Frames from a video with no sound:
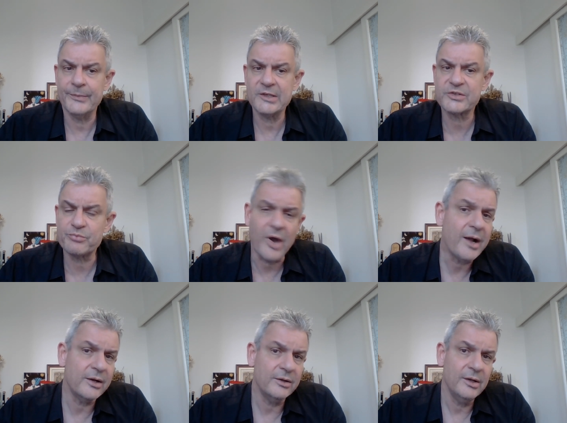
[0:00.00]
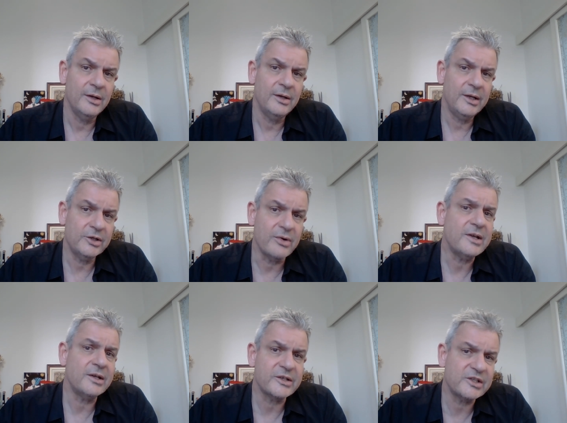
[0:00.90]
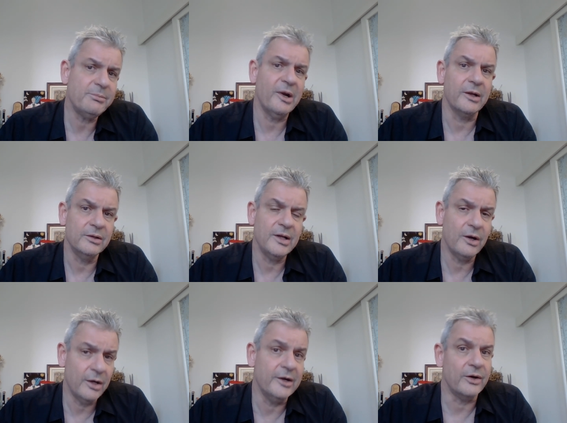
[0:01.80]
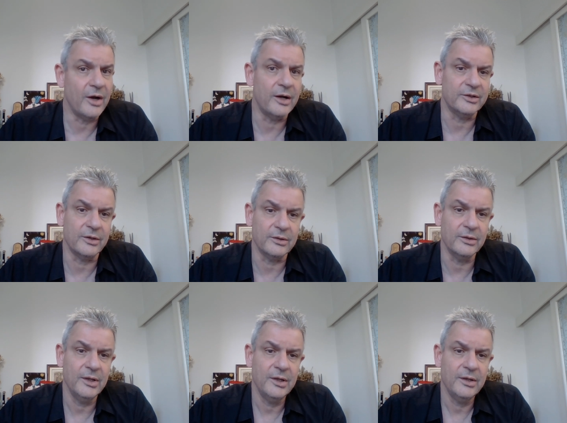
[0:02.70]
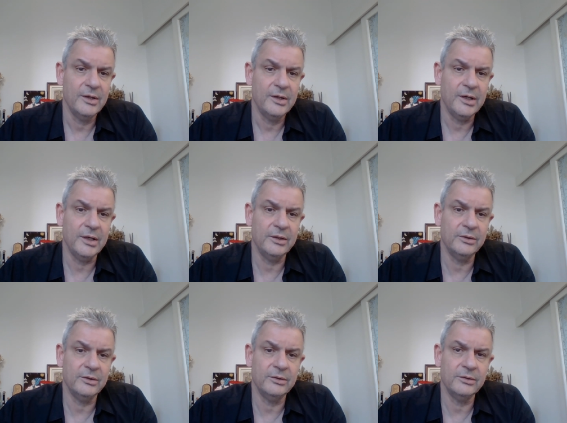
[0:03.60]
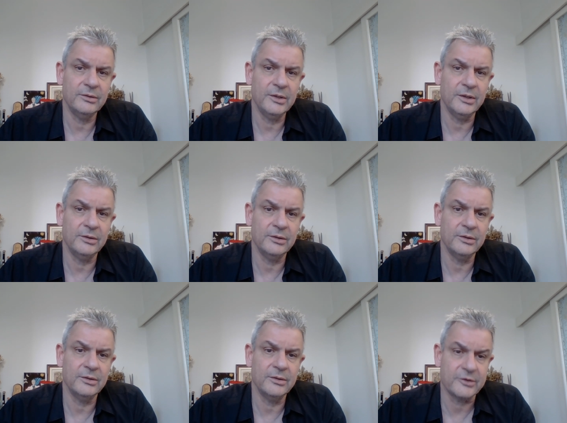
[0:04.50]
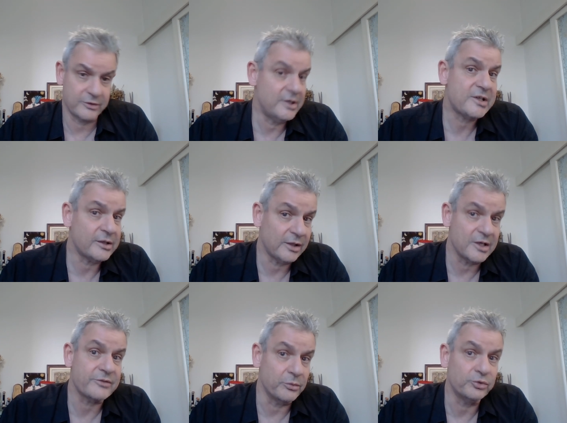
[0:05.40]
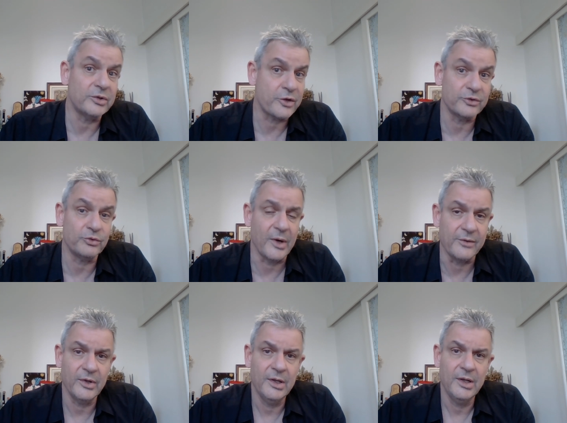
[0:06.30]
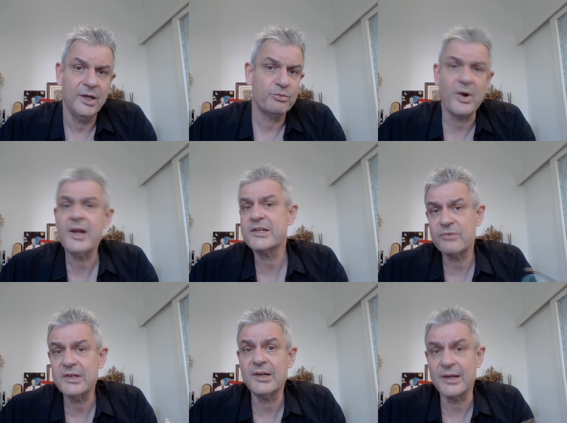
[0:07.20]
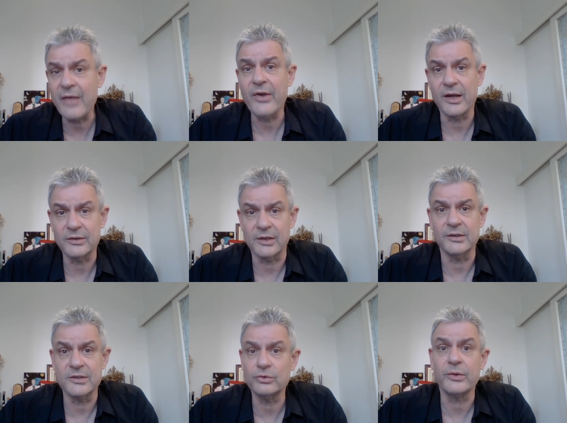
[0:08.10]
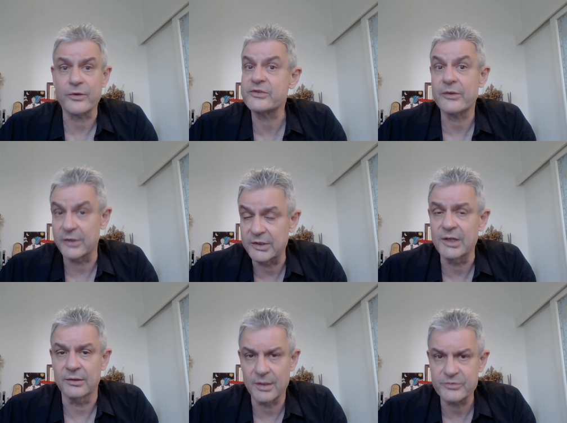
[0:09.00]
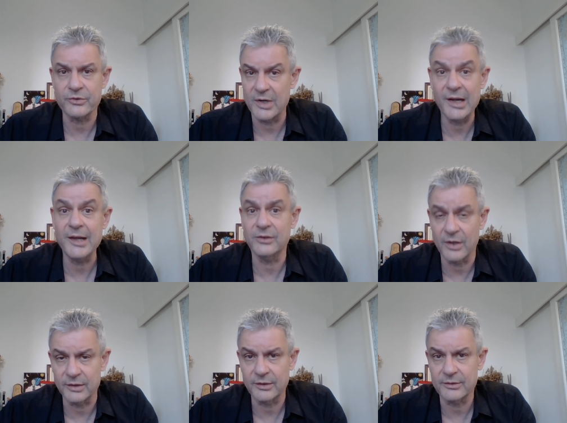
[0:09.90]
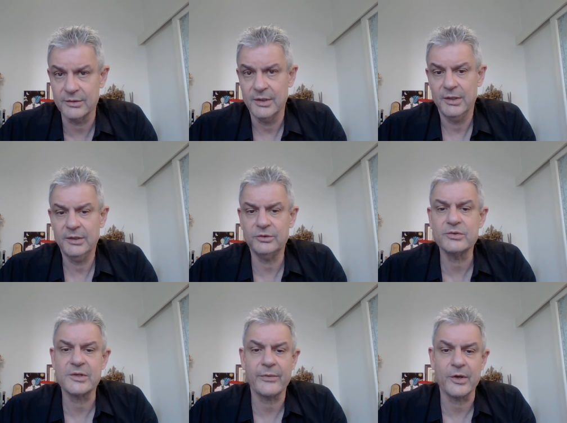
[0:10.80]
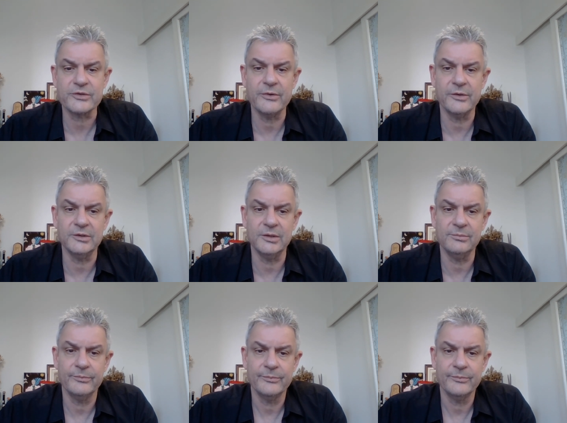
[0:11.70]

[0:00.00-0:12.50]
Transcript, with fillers: Sprague had written a similar earlier article. This article is from 2012. Sprague has written another article in 2013. I'm sorry, later article in 2013.